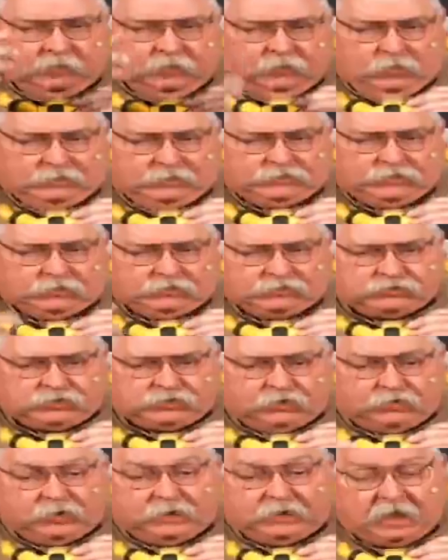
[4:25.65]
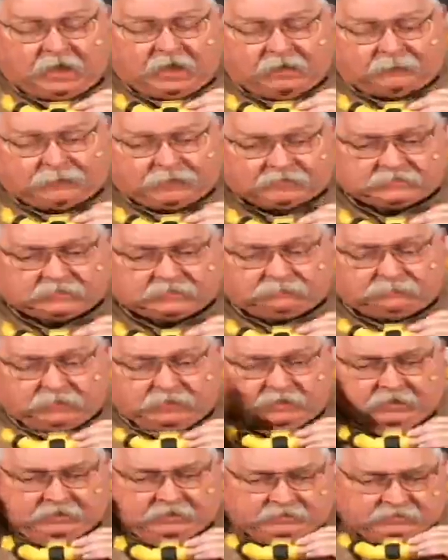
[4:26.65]
what you're stirring up isn't
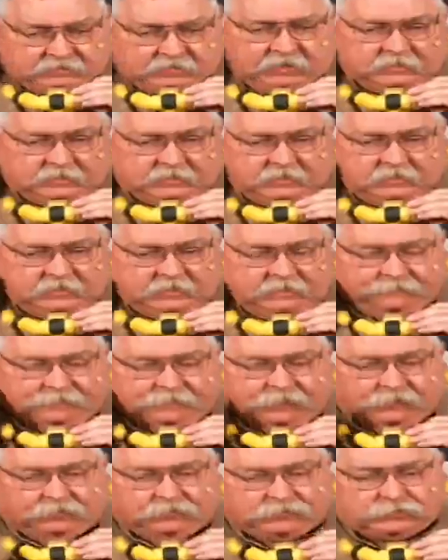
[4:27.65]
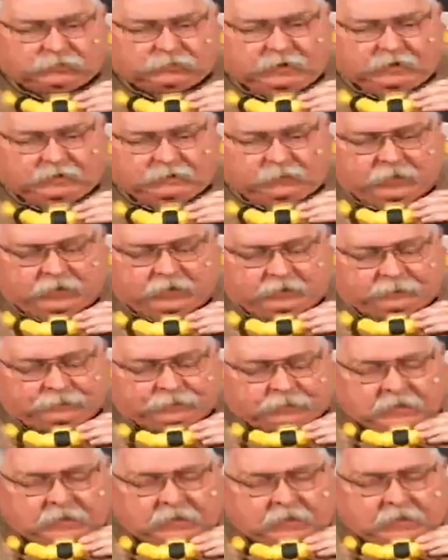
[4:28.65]
being sucked into the filters right away,
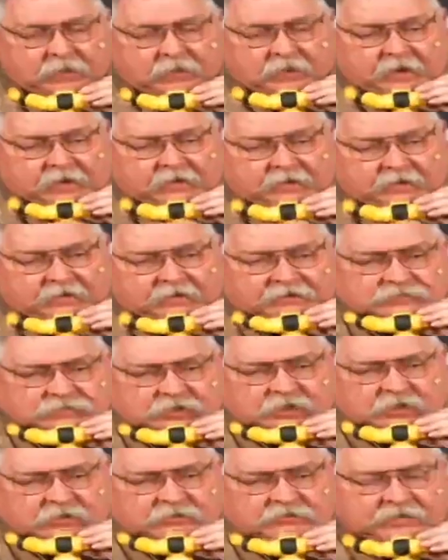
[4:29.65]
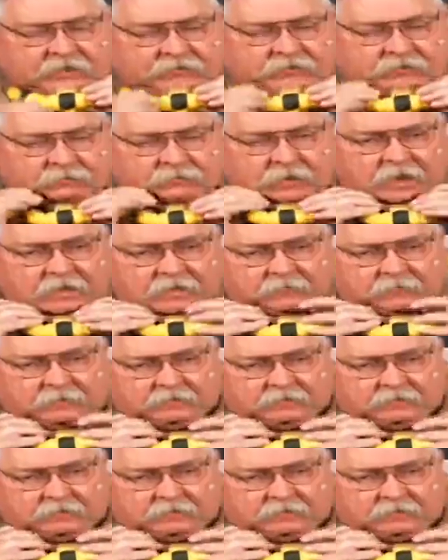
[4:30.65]
and it exhausts out the bottom.